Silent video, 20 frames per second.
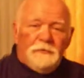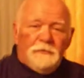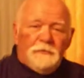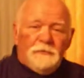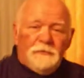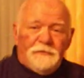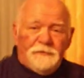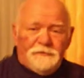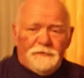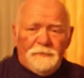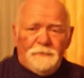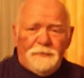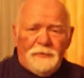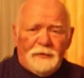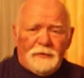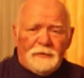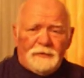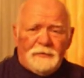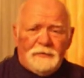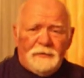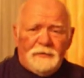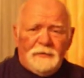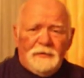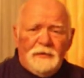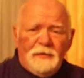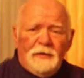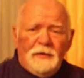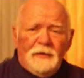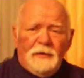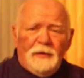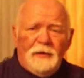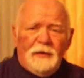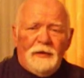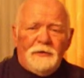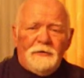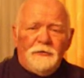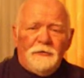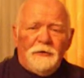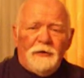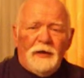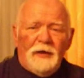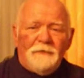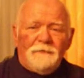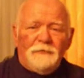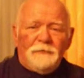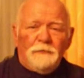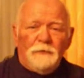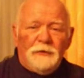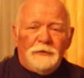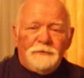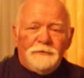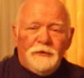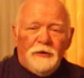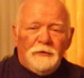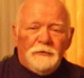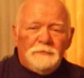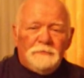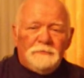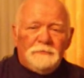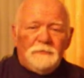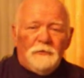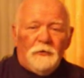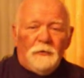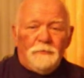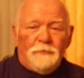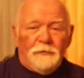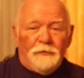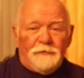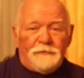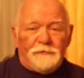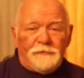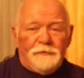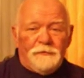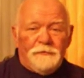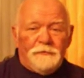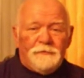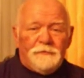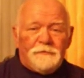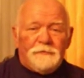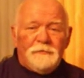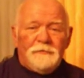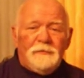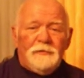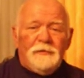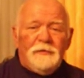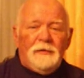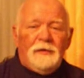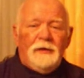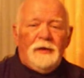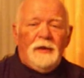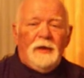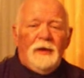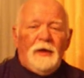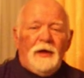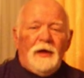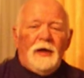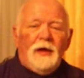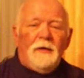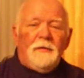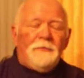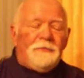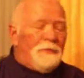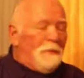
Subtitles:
who is depicted in your heaven window, or persons. The